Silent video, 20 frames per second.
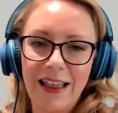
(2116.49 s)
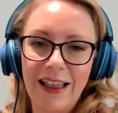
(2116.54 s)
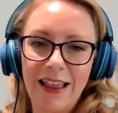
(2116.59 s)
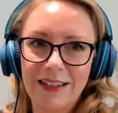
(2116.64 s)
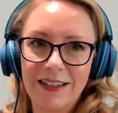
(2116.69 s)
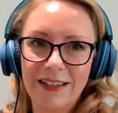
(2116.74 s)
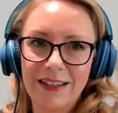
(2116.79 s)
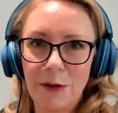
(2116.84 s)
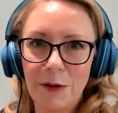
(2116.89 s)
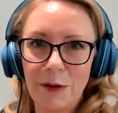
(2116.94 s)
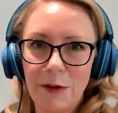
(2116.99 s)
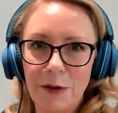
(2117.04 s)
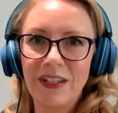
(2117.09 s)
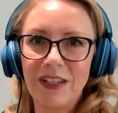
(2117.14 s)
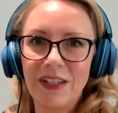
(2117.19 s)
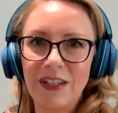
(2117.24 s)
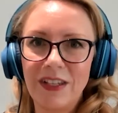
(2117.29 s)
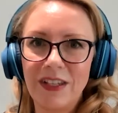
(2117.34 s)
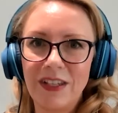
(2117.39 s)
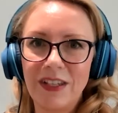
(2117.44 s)
some of
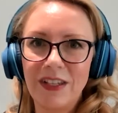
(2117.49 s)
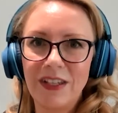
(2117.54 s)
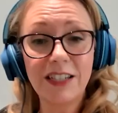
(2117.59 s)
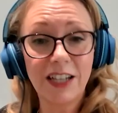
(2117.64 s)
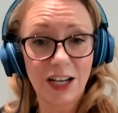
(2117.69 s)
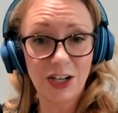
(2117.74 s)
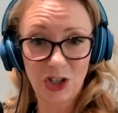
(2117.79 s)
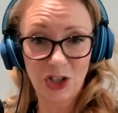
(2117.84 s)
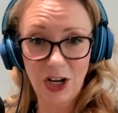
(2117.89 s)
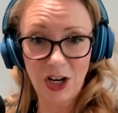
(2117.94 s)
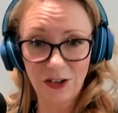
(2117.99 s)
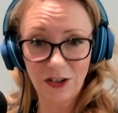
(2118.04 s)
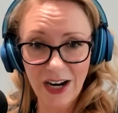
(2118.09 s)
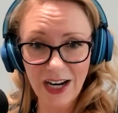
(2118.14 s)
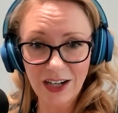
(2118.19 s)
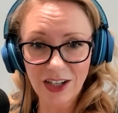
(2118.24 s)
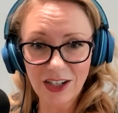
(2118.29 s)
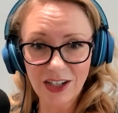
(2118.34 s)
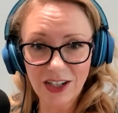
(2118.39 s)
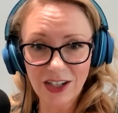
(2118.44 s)
these content
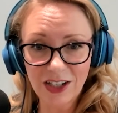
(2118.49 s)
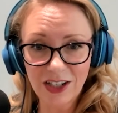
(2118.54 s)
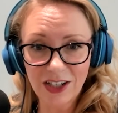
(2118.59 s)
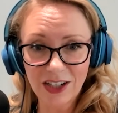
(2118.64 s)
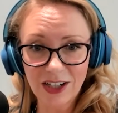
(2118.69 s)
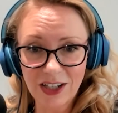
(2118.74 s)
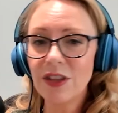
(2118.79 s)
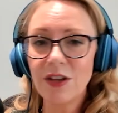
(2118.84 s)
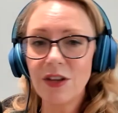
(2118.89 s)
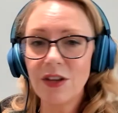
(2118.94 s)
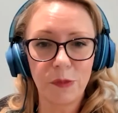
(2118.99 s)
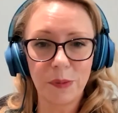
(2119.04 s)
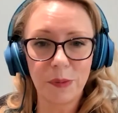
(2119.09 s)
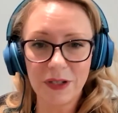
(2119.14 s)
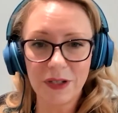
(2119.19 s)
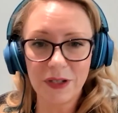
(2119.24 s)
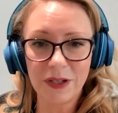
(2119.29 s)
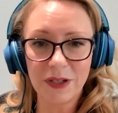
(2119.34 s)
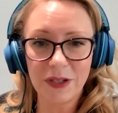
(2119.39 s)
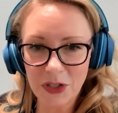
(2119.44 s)
generators, even the
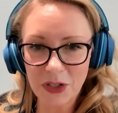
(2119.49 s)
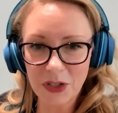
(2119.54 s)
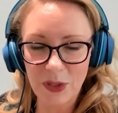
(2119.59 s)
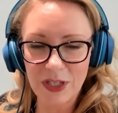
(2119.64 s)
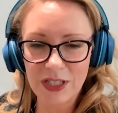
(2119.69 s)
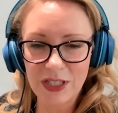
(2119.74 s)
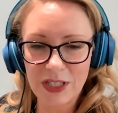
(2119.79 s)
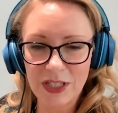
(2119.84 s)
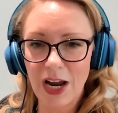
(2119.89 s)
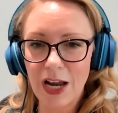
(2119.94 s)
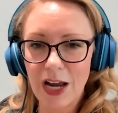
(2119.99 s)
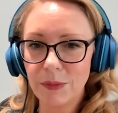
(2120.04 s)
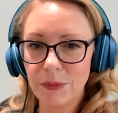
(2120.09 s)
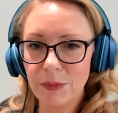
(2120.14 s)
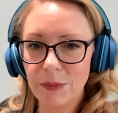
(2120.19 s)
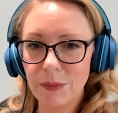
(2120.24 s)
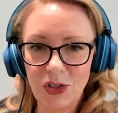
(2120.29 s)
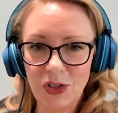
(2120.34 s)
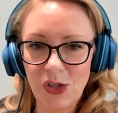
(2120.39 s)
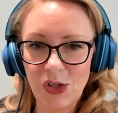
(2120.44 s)
open source ones, are able
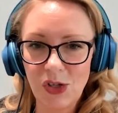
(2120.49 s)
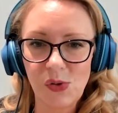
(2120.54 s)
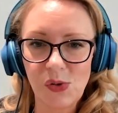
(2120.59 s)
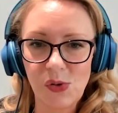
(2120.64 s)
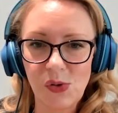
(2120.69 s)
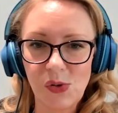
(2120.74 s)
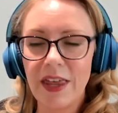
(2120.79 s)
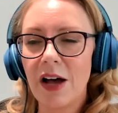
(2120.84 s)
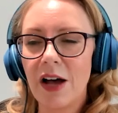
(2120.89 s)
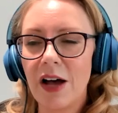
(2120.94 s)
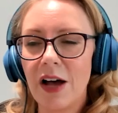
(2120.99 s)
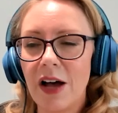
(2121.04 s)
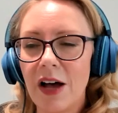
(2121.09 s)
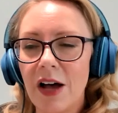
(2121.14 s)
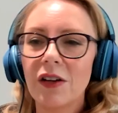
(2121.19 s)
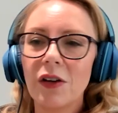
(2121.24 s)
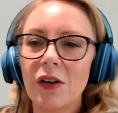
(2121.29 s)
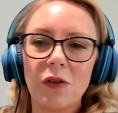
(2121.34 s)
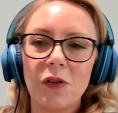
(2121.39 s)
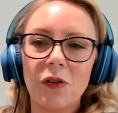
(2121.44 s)
to do
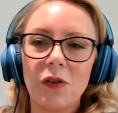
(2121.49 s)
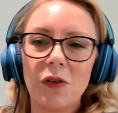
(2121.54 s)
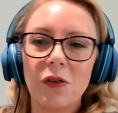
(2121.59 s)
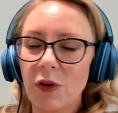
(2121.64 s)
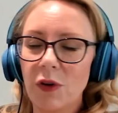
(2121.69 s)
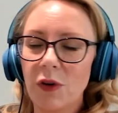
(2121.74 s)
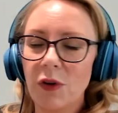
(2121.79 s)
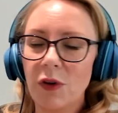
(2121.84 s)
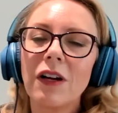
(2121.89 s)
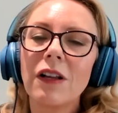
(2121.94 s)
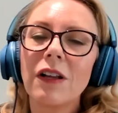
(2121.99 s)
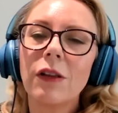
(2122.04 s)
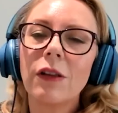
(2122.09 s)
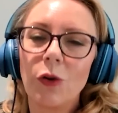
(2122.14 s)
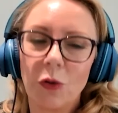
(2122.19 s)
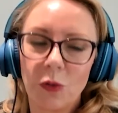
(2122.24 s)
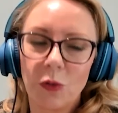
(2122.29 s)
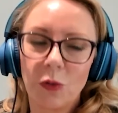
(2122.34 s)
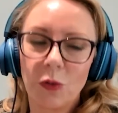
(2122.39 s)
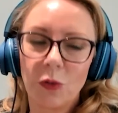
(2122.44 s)
with very
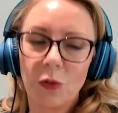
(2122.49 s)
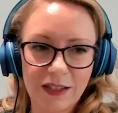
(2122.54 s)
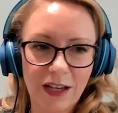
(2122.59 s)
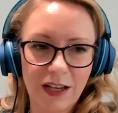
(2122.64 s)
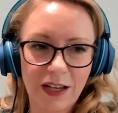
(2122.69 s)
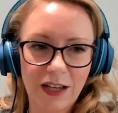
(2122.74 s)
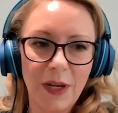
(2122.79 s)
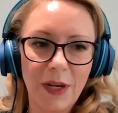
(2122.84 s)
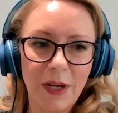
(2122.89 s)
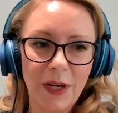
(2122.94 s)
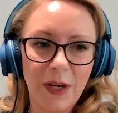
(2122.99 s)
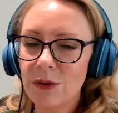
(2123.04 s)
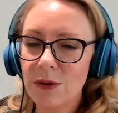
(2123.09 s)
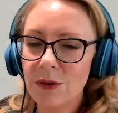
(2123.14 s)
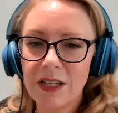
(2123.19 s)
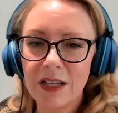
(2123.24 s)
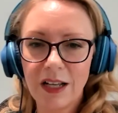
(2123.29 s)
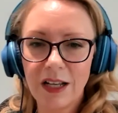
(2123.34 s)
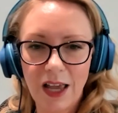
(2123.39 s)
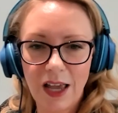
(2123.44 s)
little risk. I mean, who's
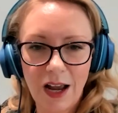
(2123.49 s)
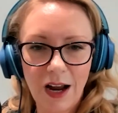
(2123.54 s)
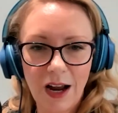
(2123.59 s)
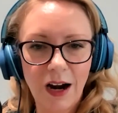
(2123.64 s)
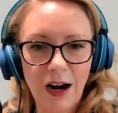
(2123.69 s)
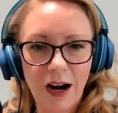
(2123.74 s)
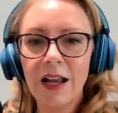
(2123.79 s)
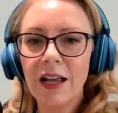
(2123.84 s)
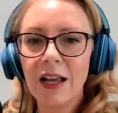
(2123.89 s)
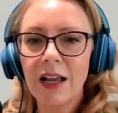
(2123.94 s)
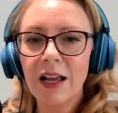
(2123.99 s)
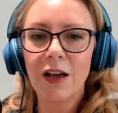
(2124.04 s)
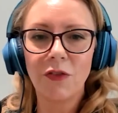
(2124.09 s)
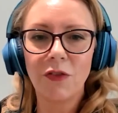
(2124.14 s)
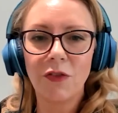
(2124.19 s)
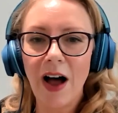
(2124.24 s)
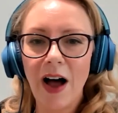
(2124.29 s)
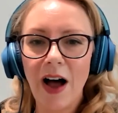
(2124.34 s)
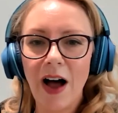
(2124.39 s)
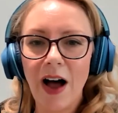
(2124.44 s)
going to care
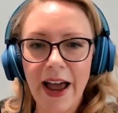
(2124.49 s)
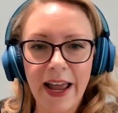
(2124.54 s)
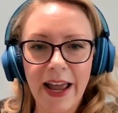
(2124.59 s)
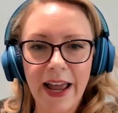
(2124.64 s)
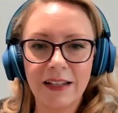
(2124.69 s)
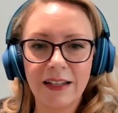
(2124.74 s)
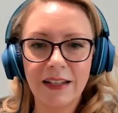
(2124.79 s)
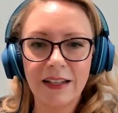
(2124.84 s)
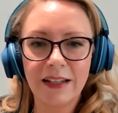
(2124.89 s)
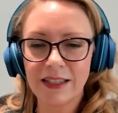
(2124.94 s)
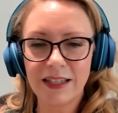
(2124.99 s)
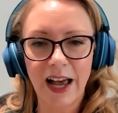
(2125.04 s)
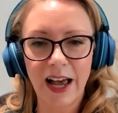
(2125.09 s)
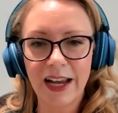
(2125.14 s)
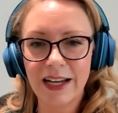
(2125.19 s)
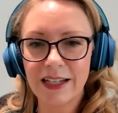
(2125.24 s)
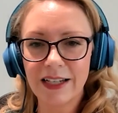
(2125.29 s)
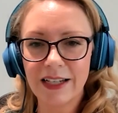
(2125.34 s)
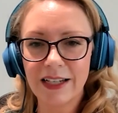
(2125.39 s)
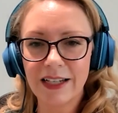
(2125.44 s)
if I
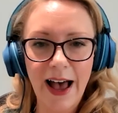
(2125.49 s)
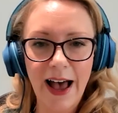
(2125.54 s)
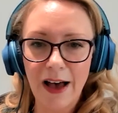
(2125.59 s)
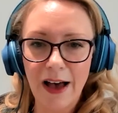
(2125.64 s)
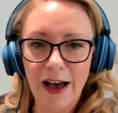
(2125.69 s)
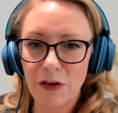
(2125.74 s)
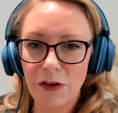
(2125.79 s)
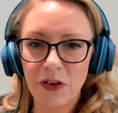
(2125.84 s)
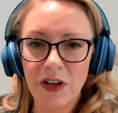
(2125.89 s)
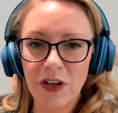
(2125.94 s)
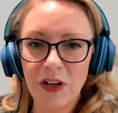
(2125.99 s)
decide to have